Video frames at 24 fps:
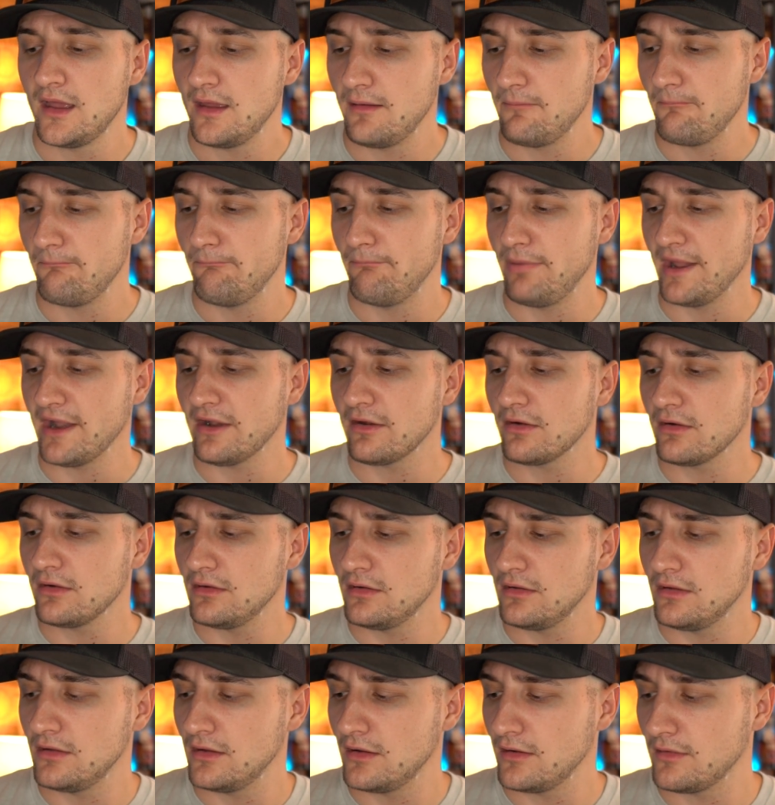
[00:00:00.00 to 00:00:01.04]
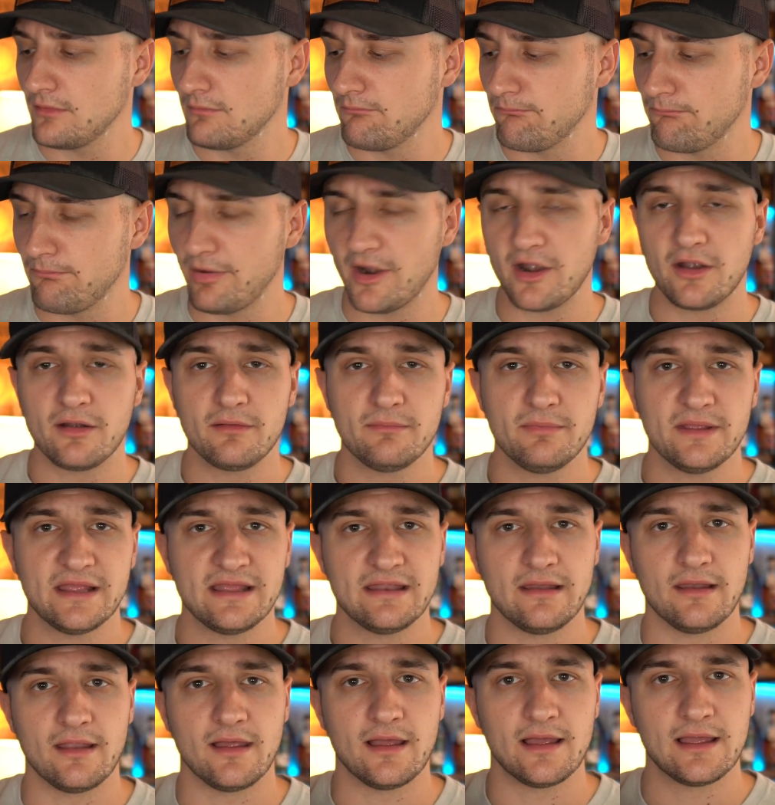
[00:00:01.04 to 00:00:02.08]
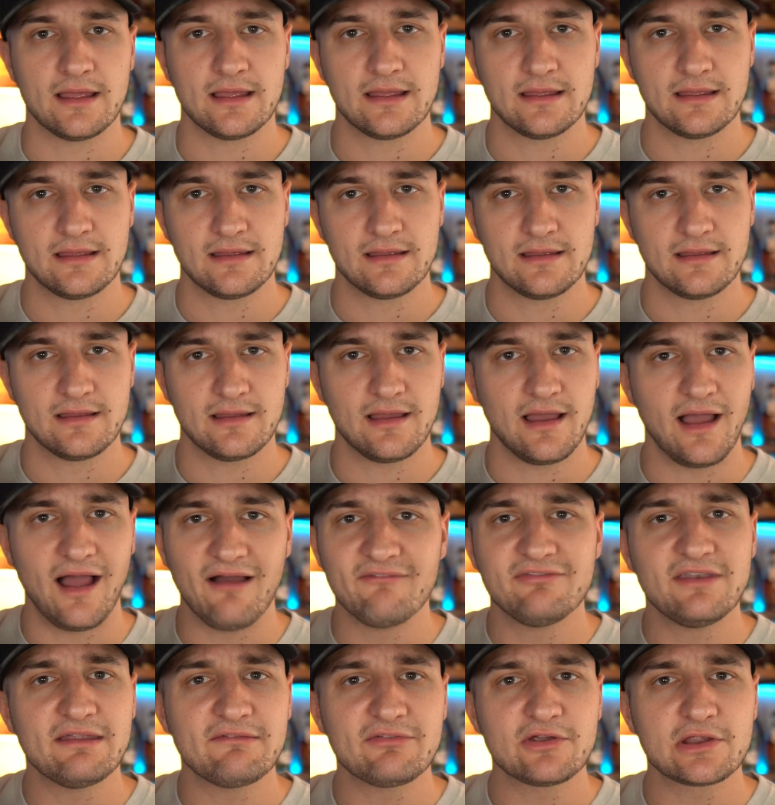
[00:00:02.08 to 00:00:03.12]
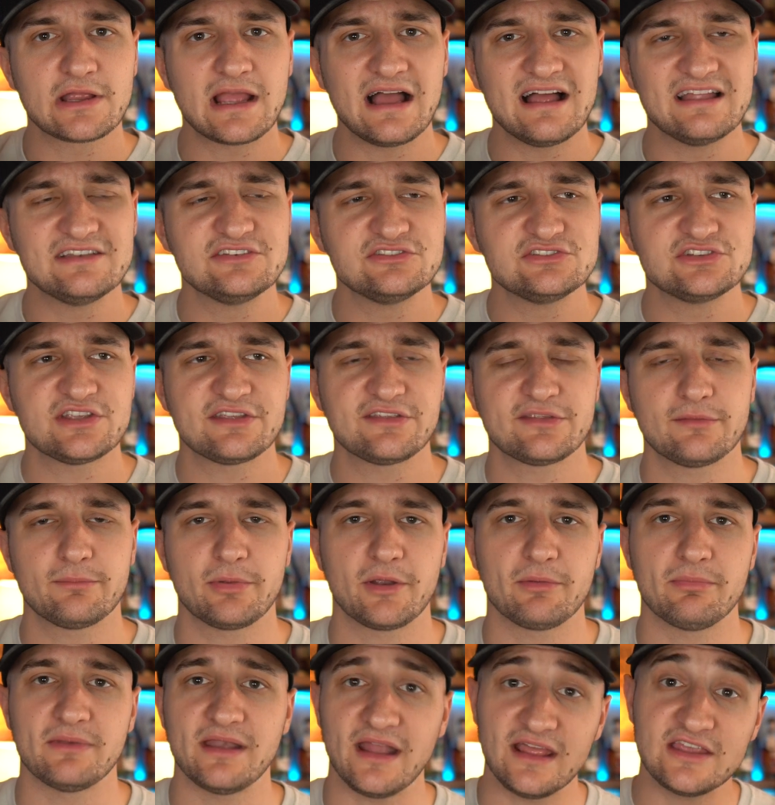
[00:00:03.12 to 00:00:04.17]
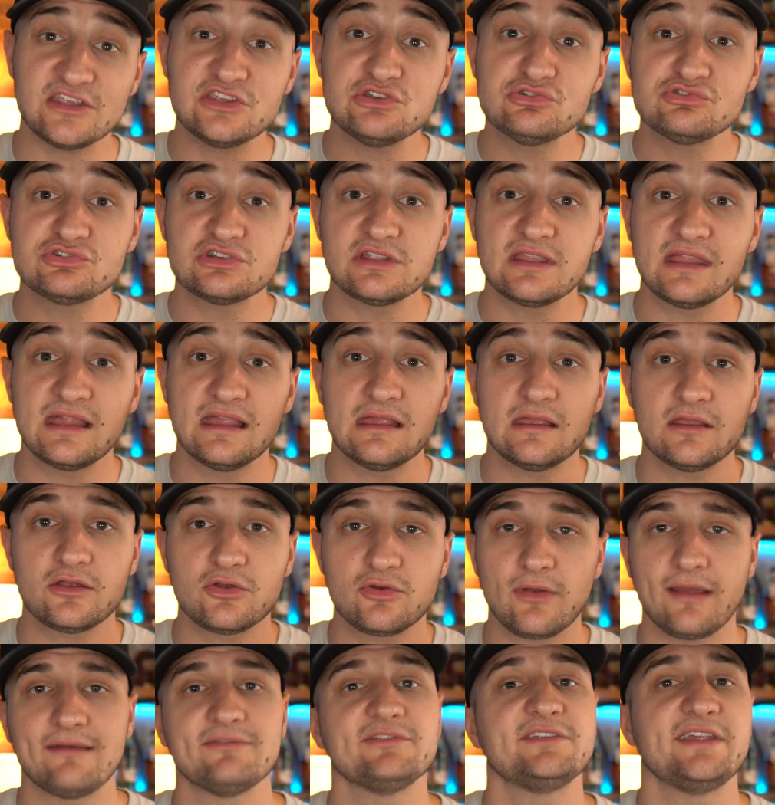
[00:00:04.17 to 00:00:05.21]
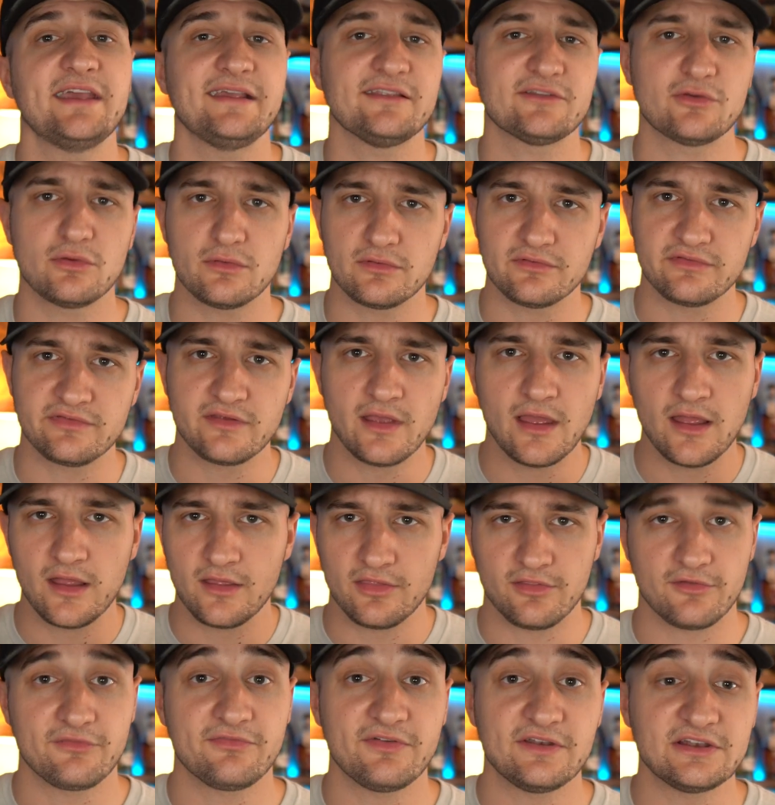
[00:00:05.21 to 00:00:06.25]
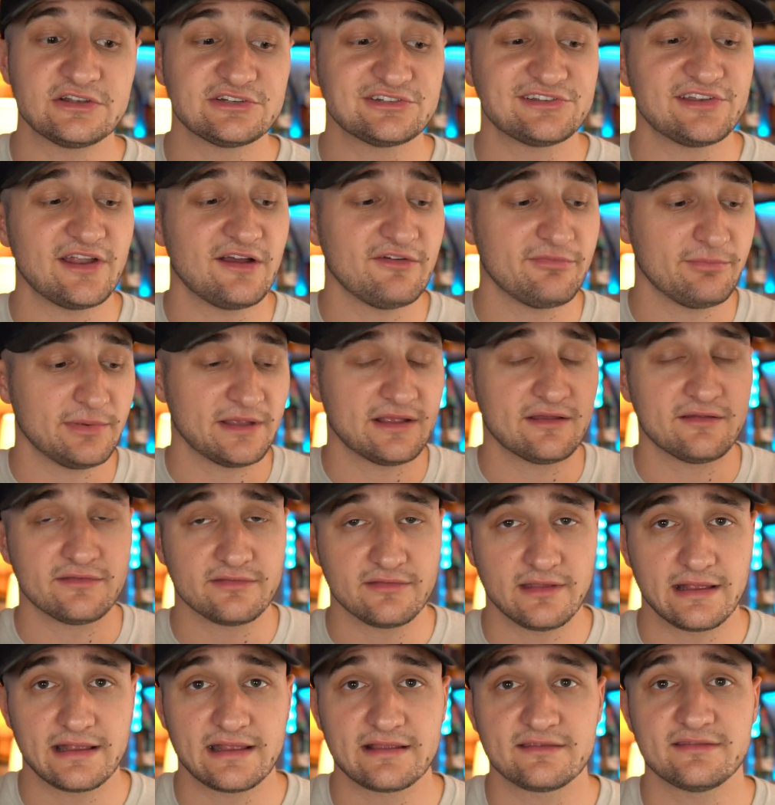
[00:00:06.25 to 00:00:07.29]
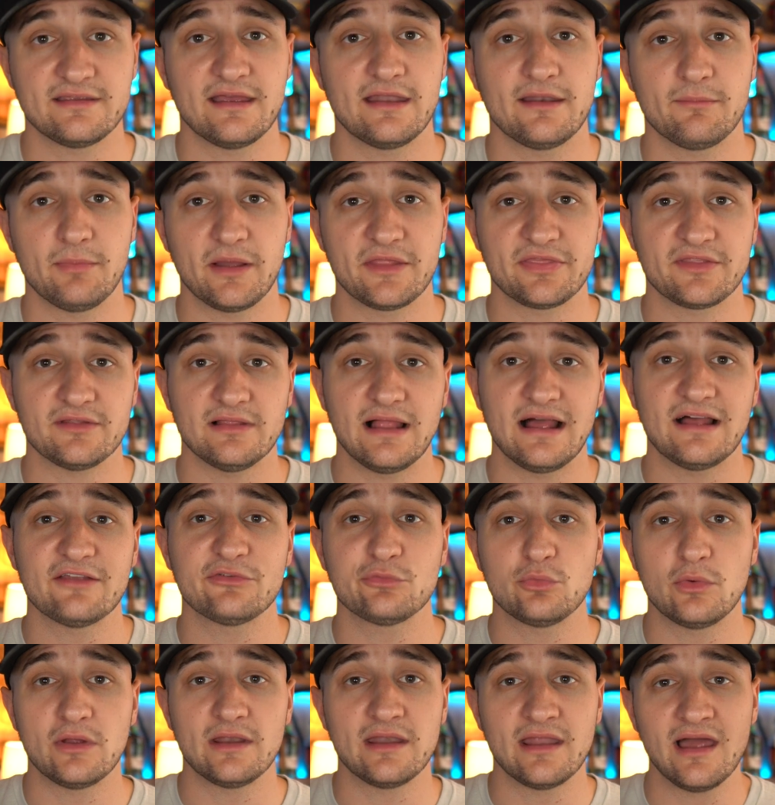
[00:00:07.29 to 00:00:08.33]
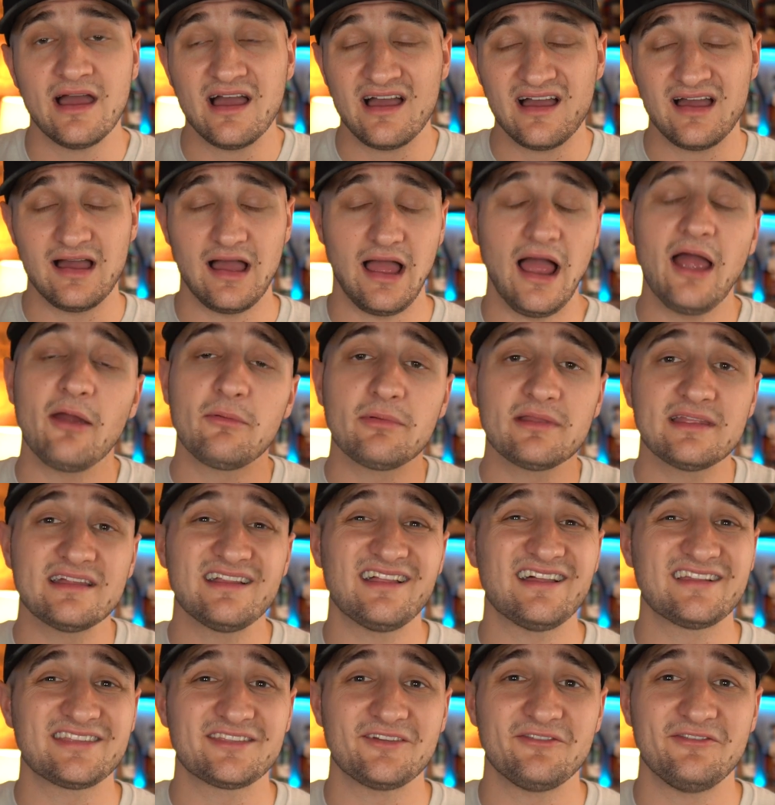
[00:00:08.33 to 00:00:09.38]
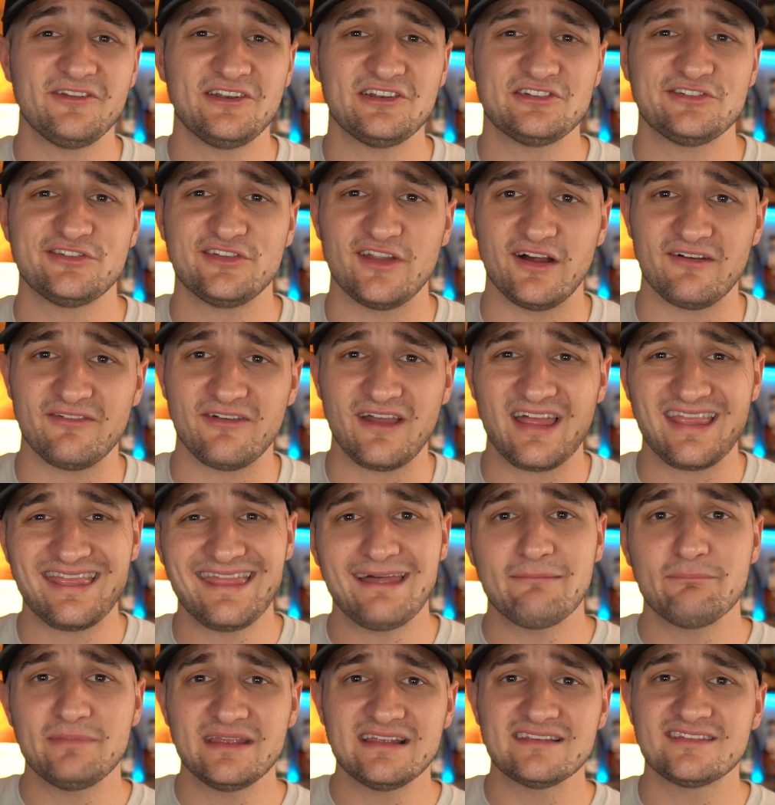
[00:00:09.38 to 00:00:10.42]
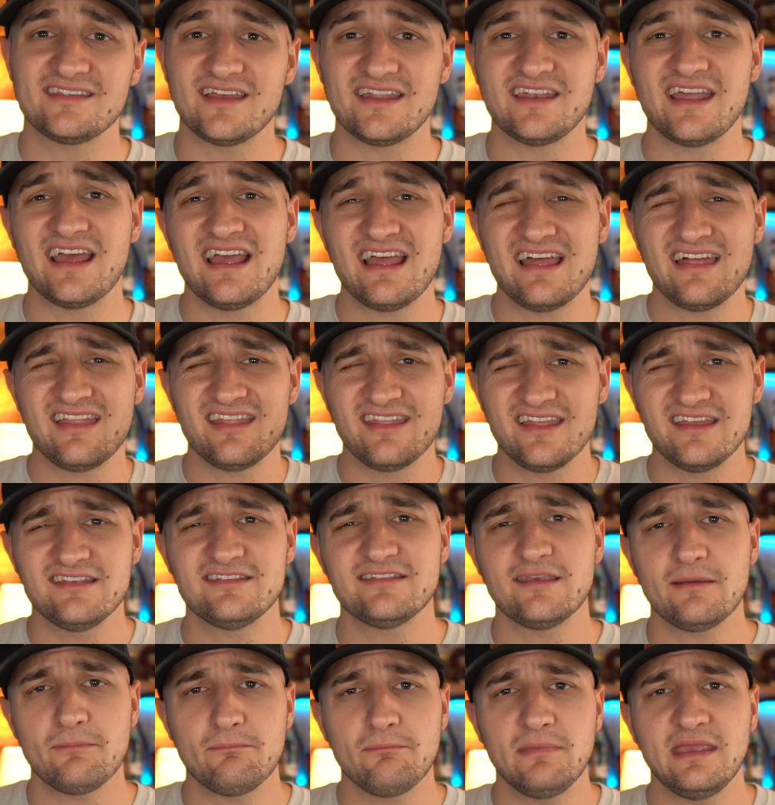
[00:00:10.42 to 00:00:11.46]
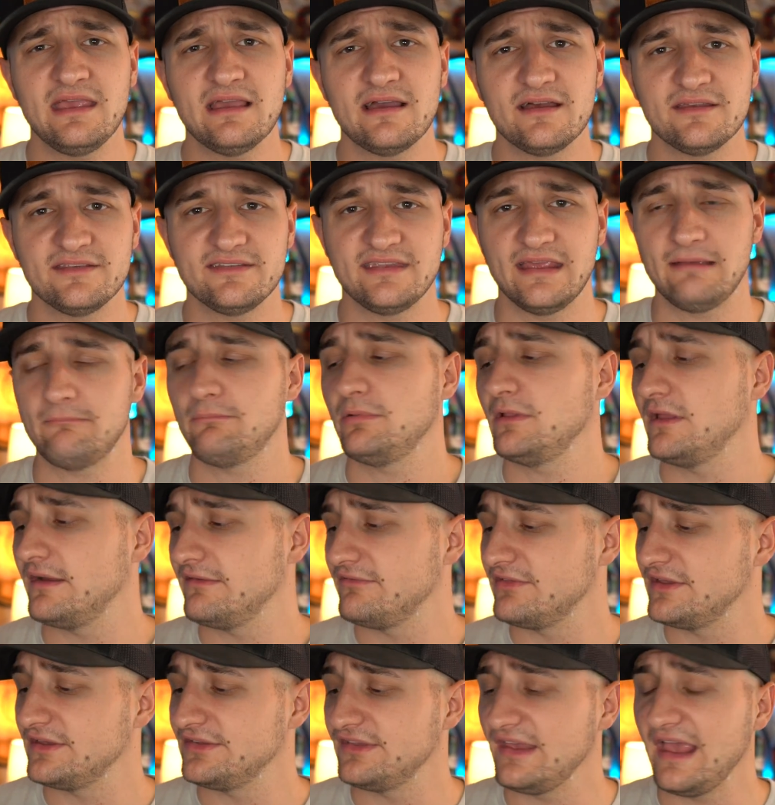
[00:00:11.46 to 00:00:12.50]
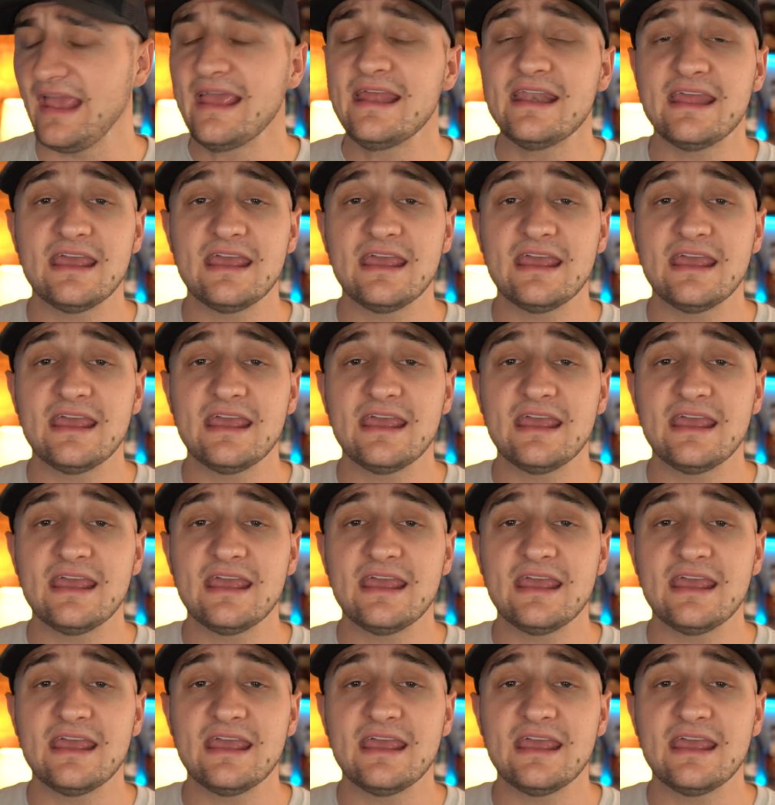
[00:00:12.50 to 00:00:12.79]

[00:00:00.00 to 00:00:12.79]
barrel bourbon. I've never gotten just a bourbon. I usually gravitate towards their finished stuff because, like I said about the last one, I really like the finished stuff. That being said, they sent me a sample of this and